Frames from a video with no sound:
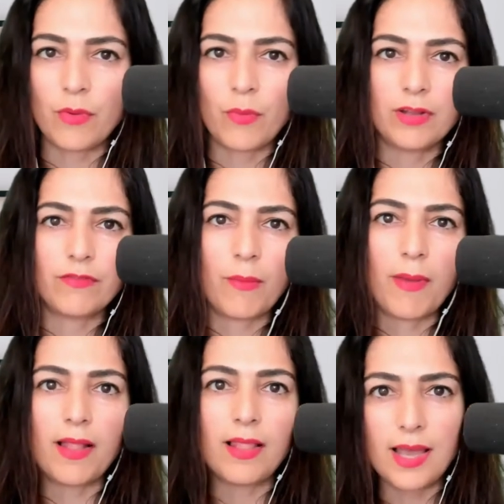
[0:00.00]
We went from
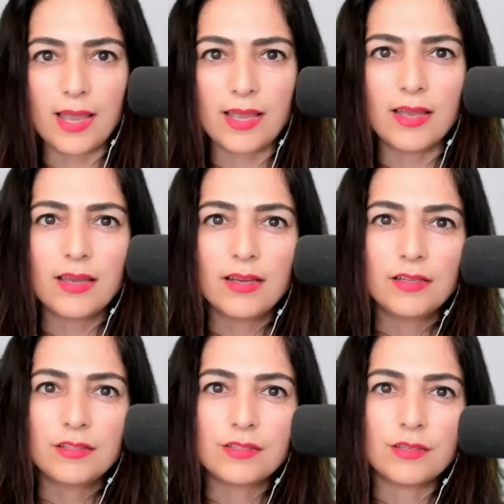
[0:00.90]
LA
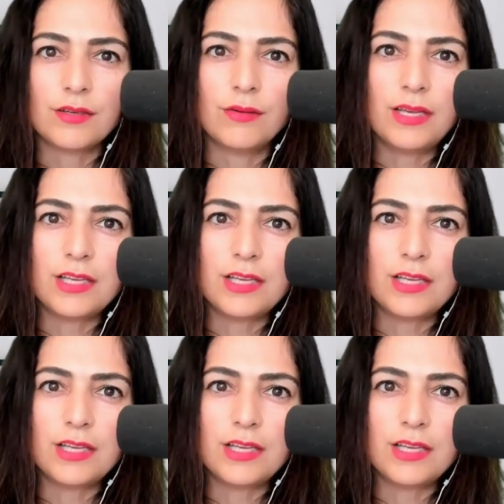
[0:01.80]
to